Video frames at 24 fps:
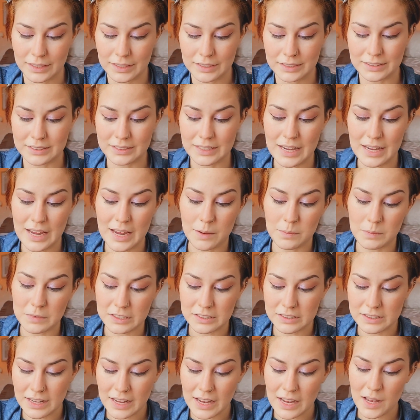
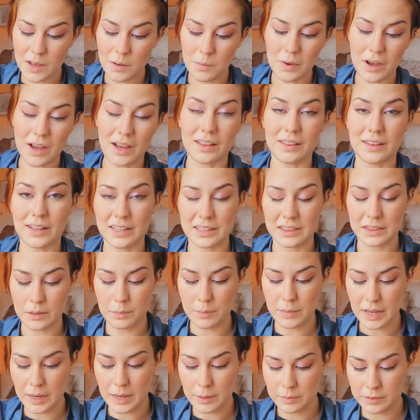Same, I like the
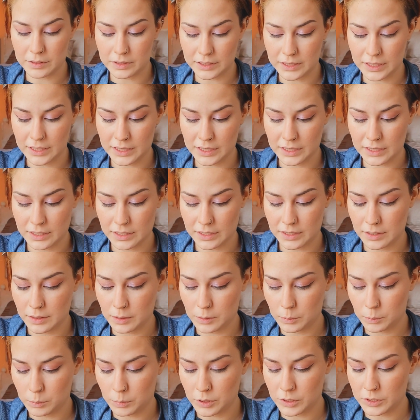
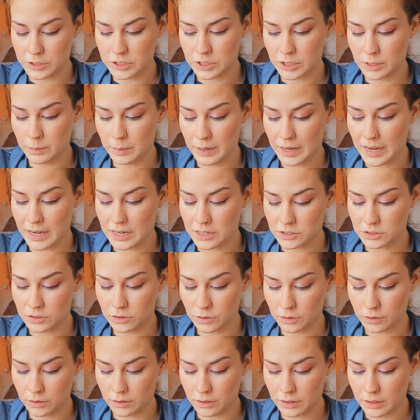Maybelline Push Up
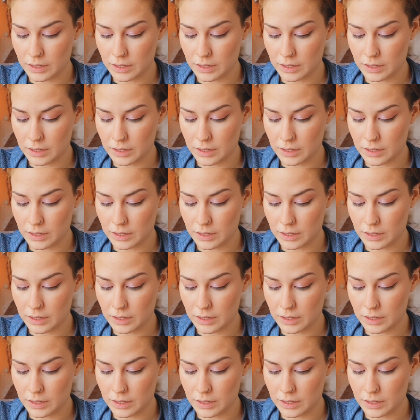Angel